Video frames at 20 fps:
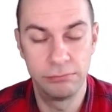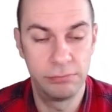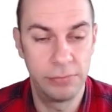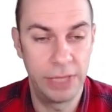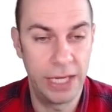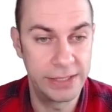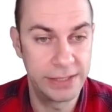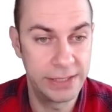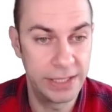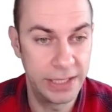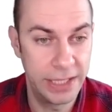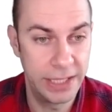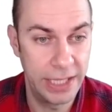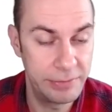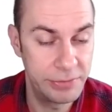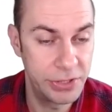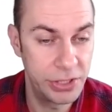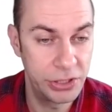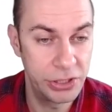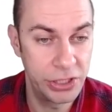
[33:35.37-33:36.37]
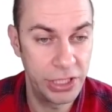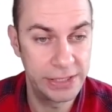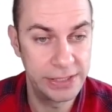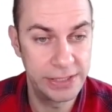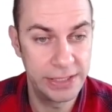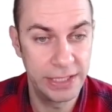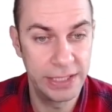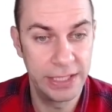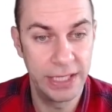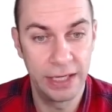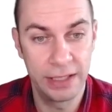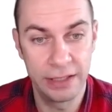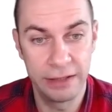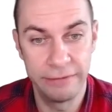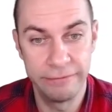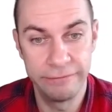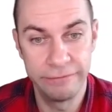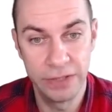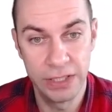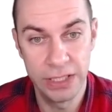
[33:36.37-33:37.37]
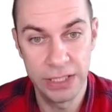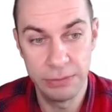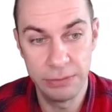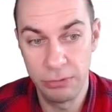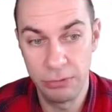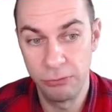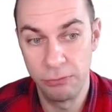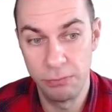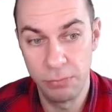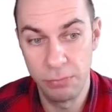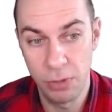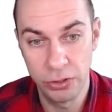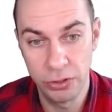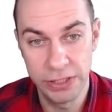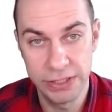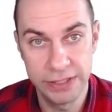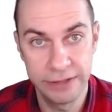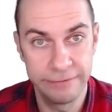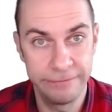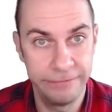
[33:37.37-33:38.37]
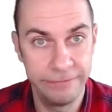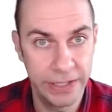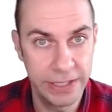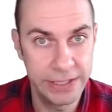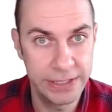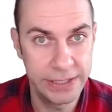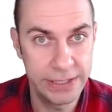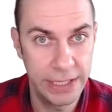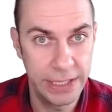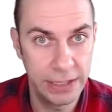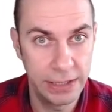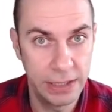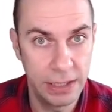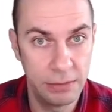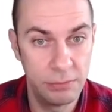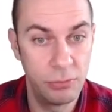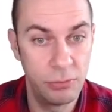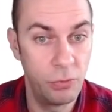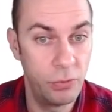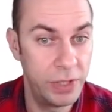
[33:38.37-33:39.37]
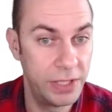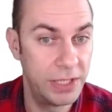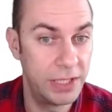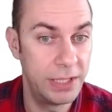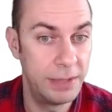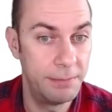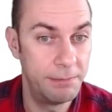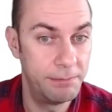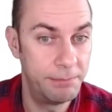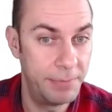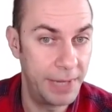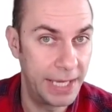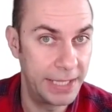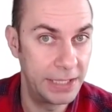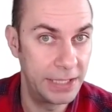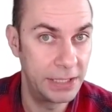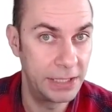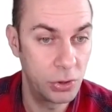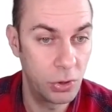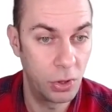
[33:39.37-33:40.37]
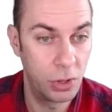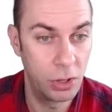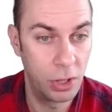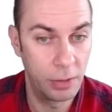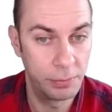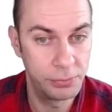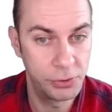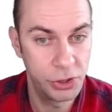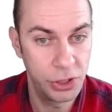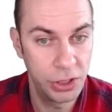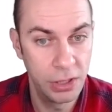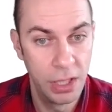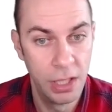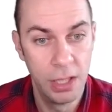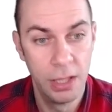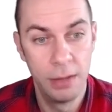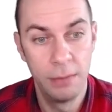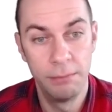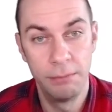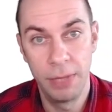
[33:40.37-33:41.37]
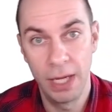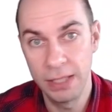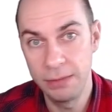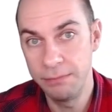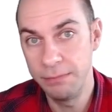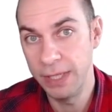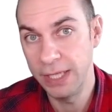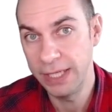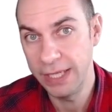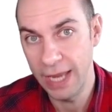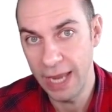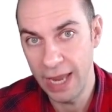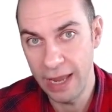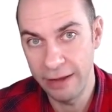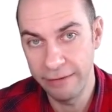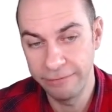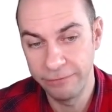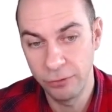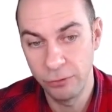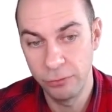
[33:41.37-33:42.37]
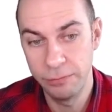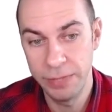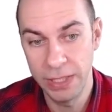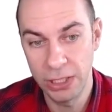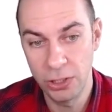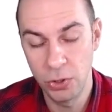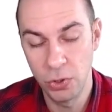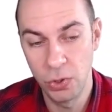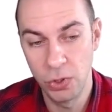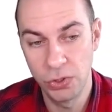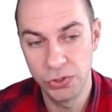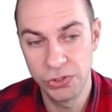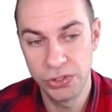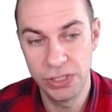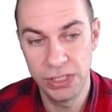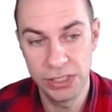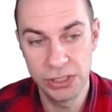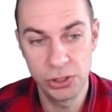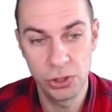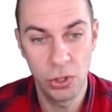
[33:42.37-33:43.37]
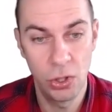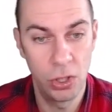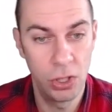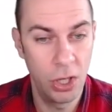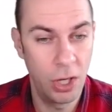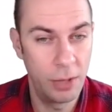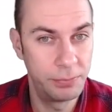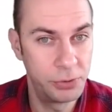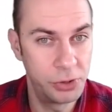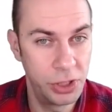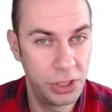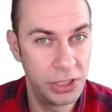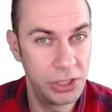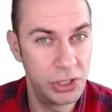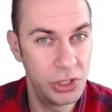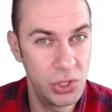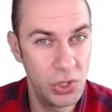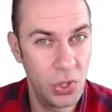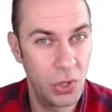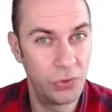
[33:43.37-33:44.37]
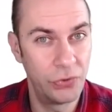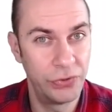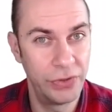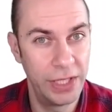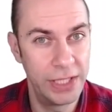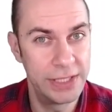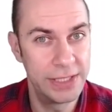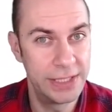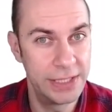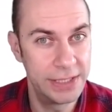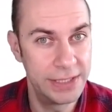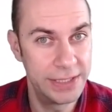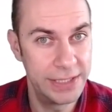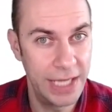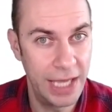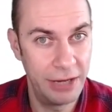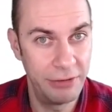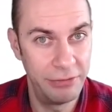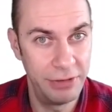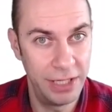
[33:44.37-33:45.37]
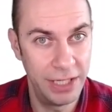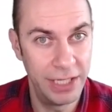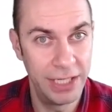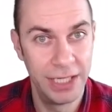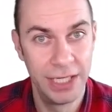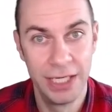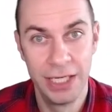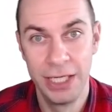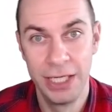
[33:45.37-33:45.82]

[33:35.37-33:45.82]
as the name suggested, a convertible bond. It's a fixed income with an embedded call option. But be careful, because this call option is not necessarily